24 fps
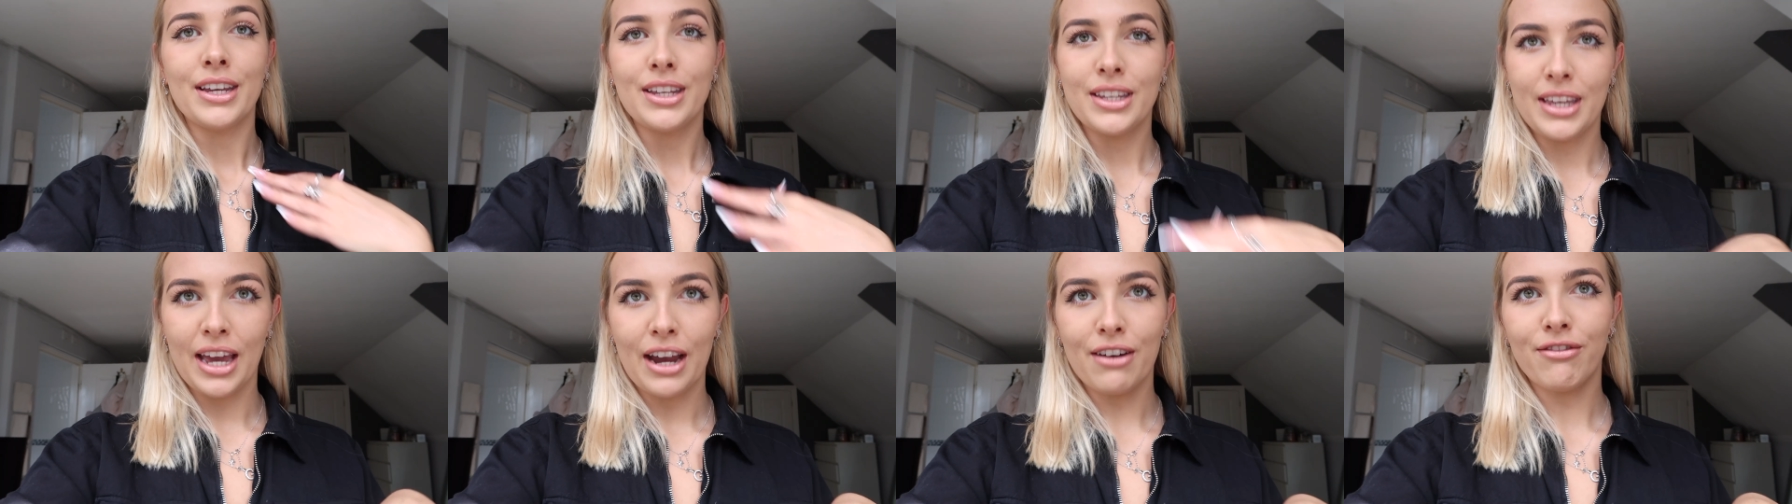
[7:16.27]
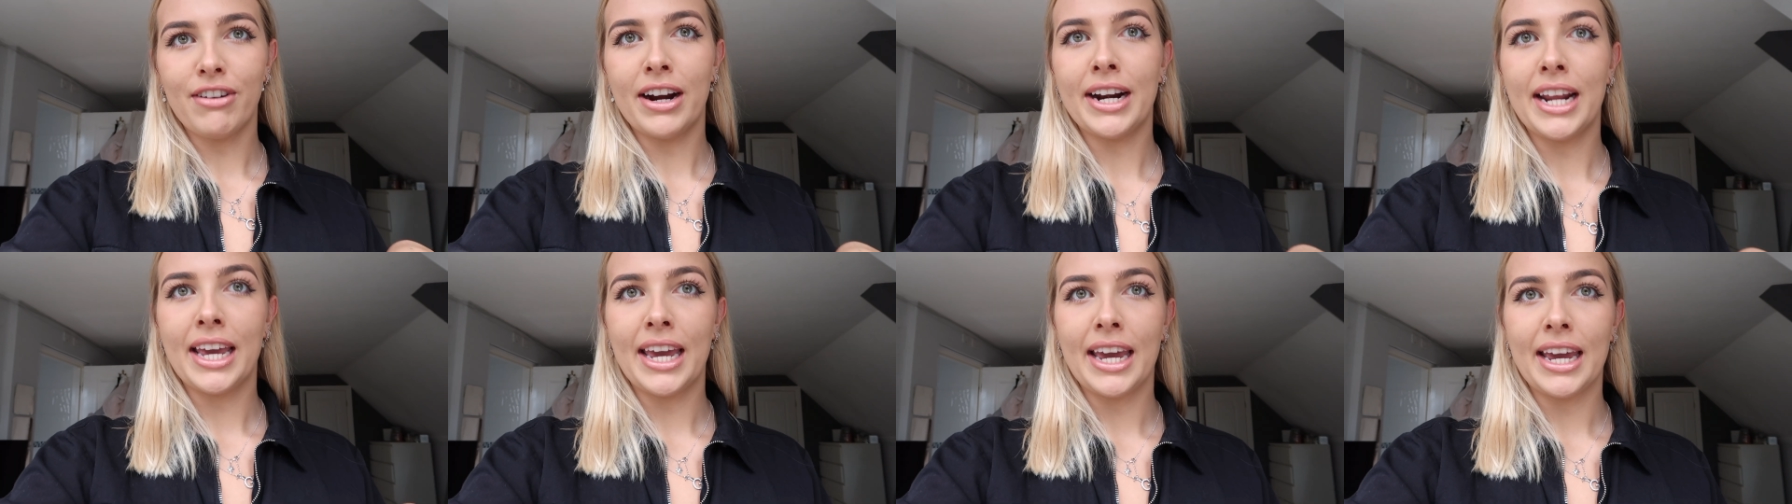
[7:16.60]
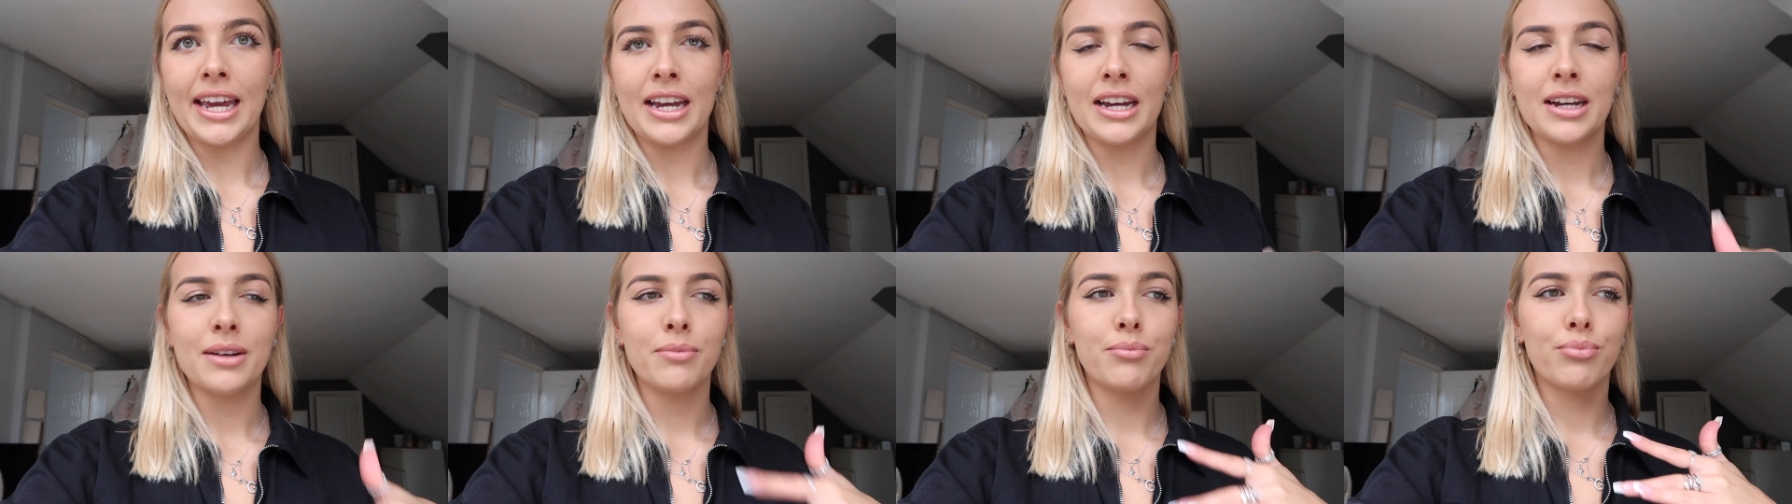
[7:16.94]
get
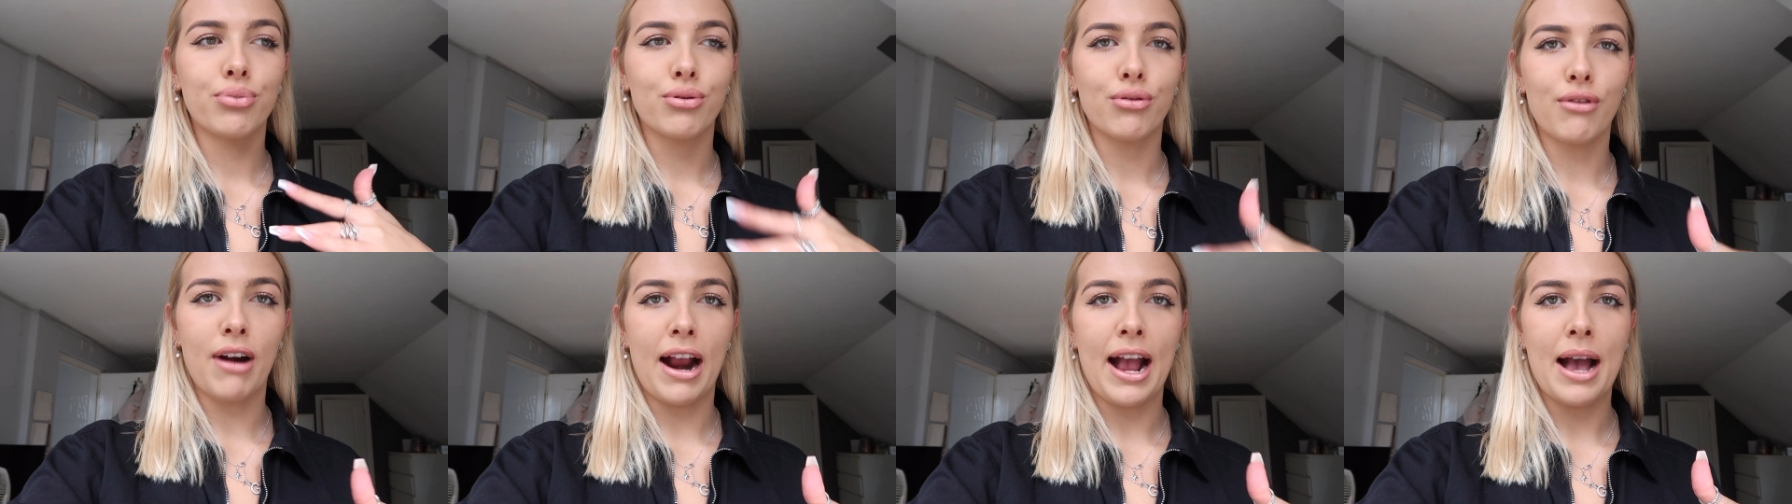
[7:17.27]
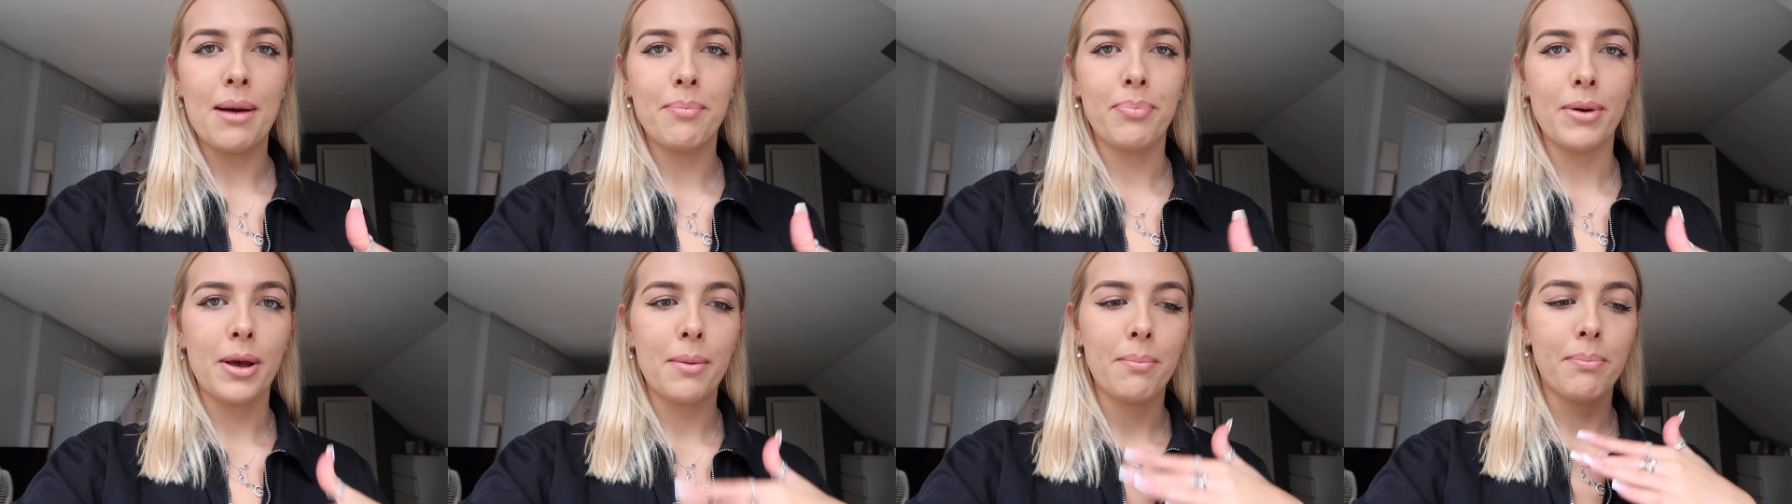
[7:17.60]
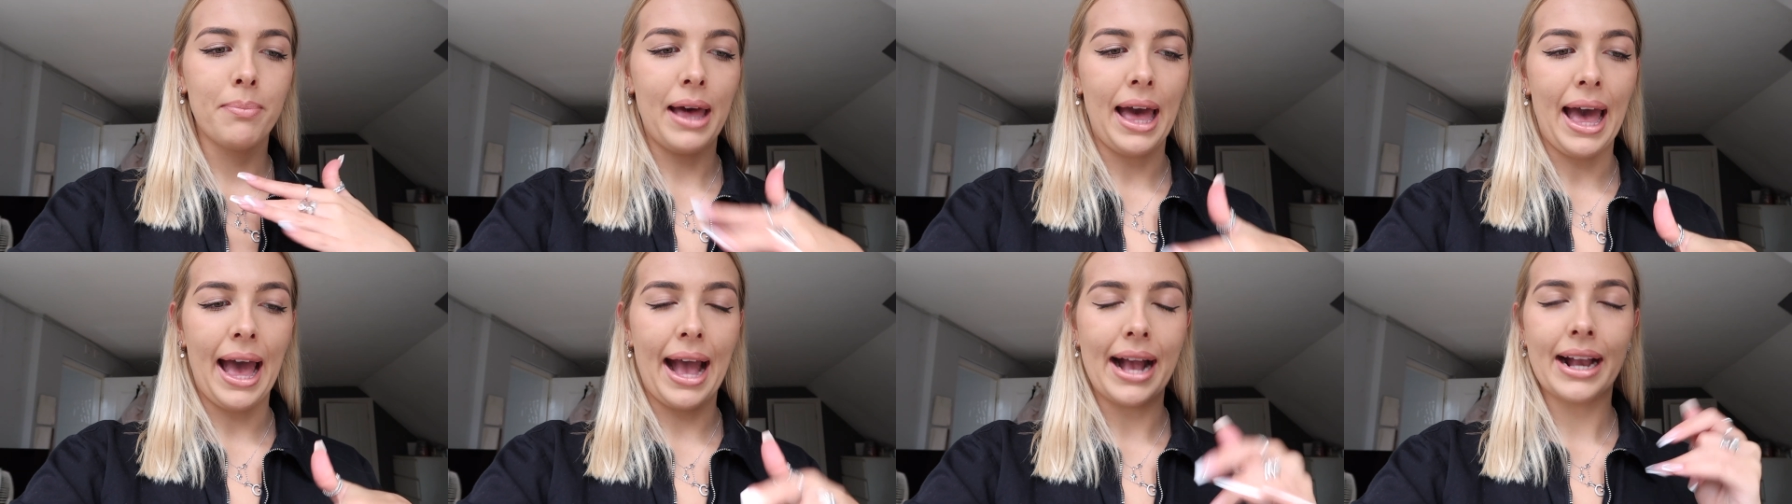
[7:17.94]
ready, prep,
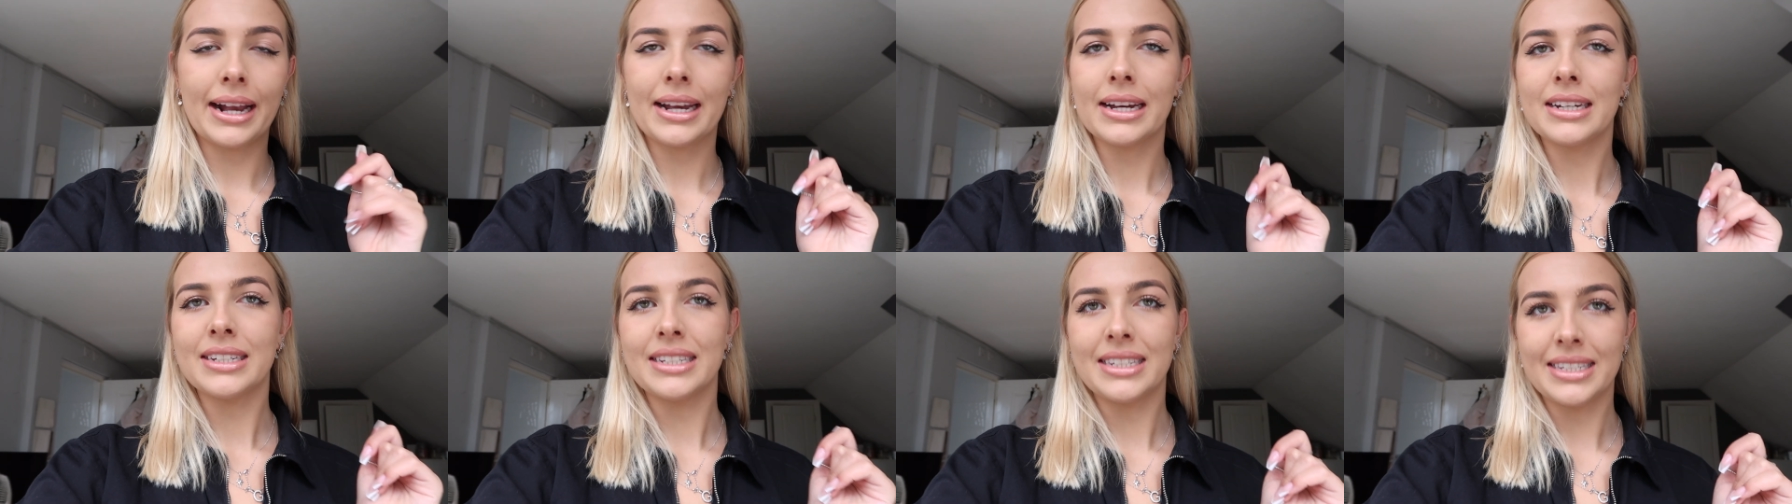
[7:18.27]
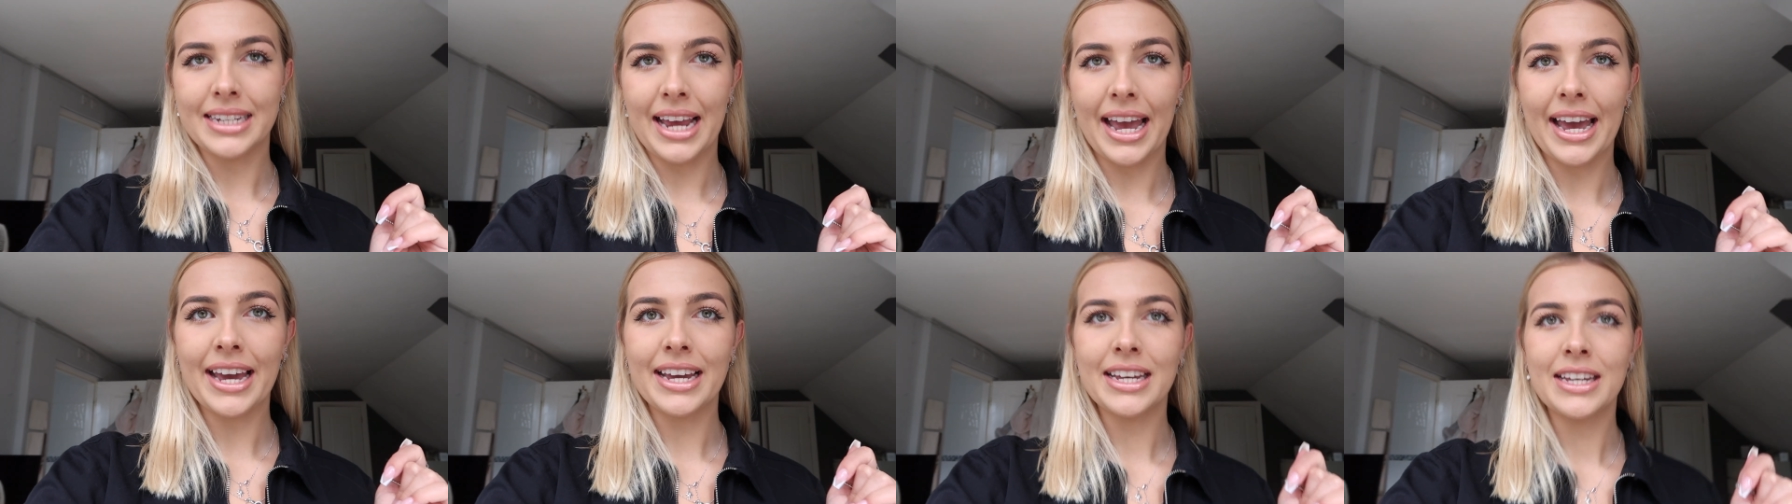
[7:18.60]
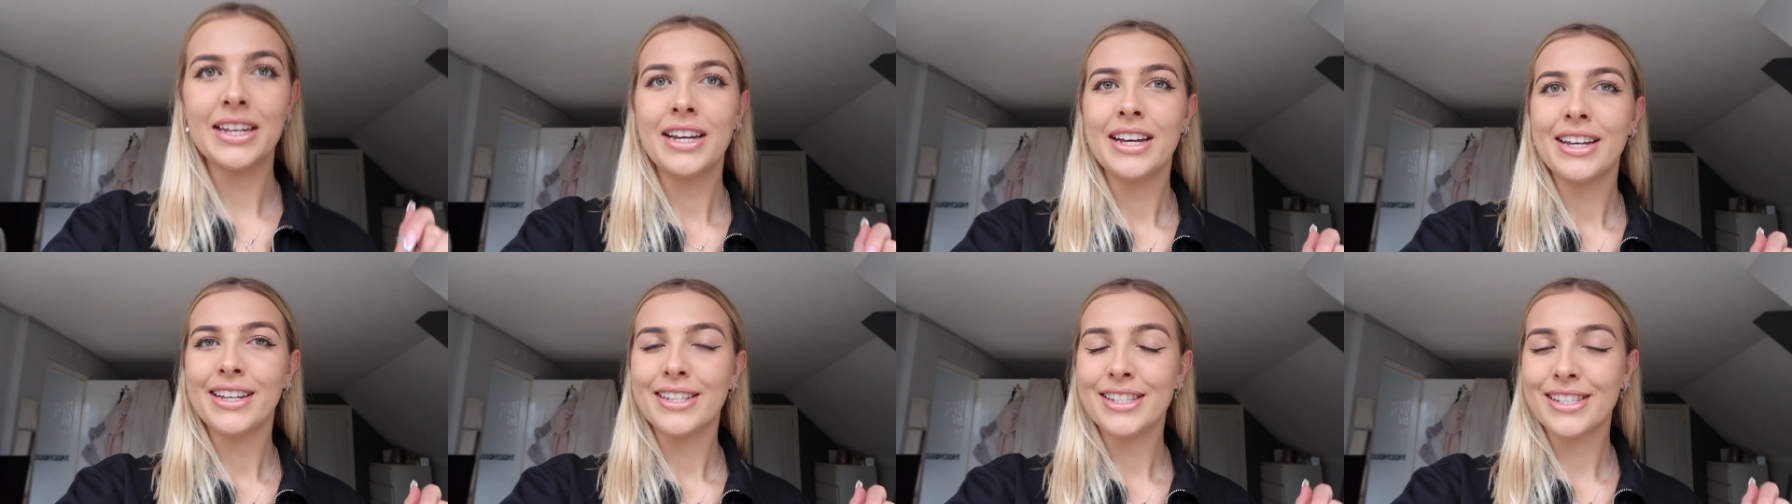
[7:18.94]
pack day.
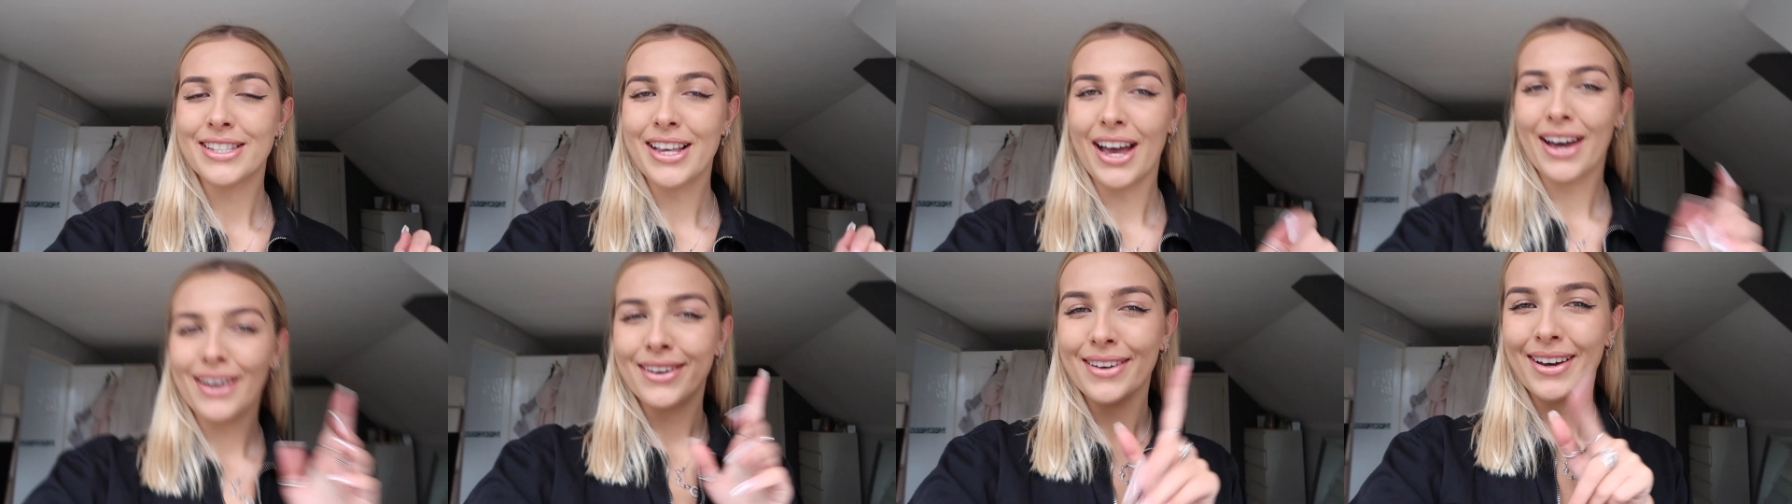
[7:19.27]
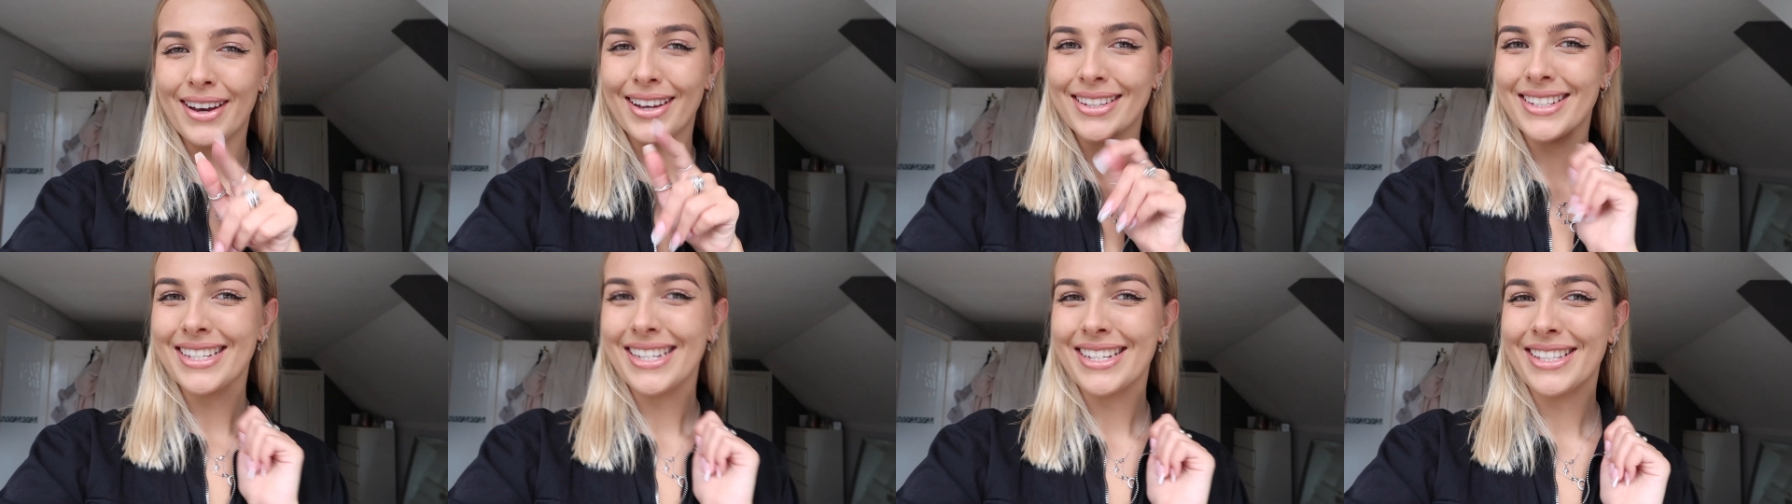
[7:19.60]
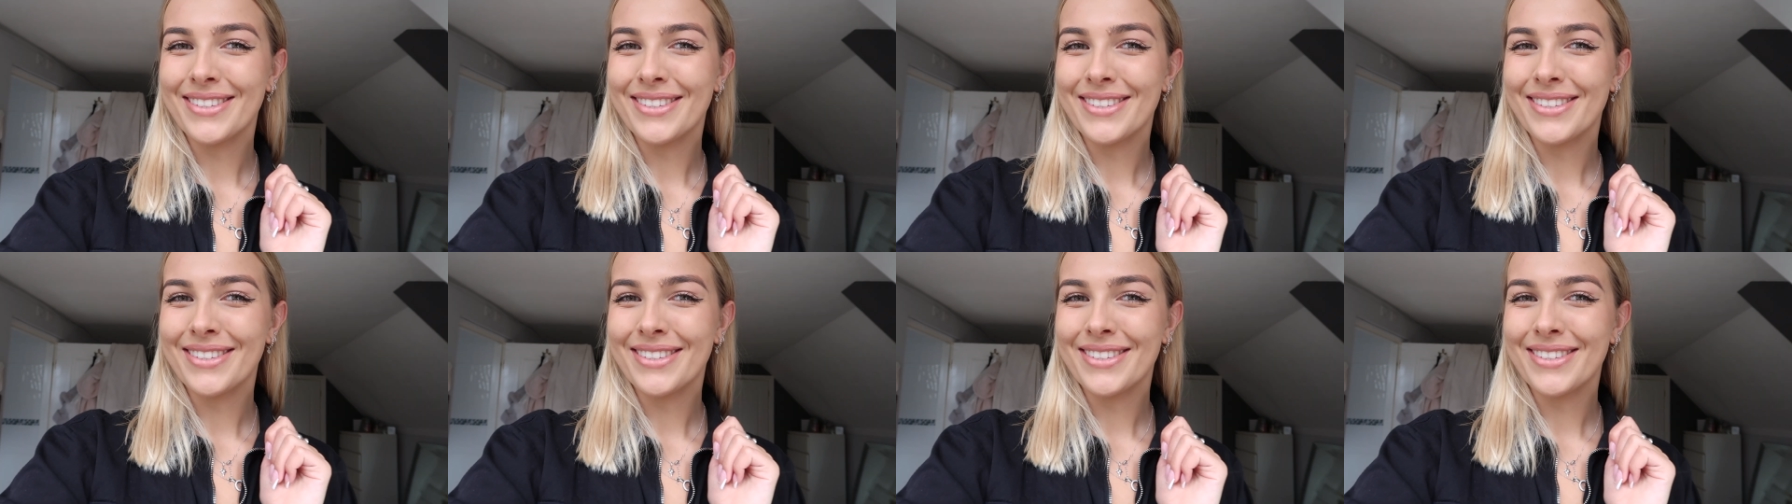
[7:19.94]
So I'll see you